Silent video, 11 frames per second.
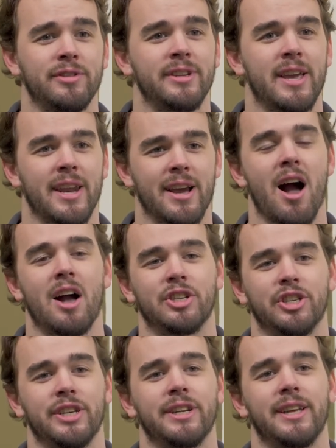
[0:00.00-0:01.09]
to getting
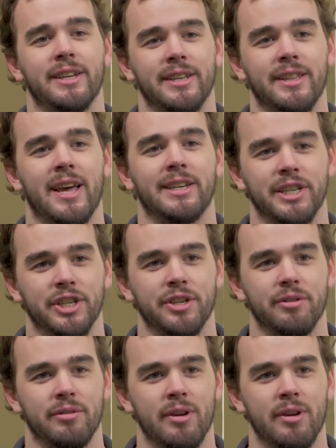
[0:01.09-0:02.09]
oxygen into that tissue,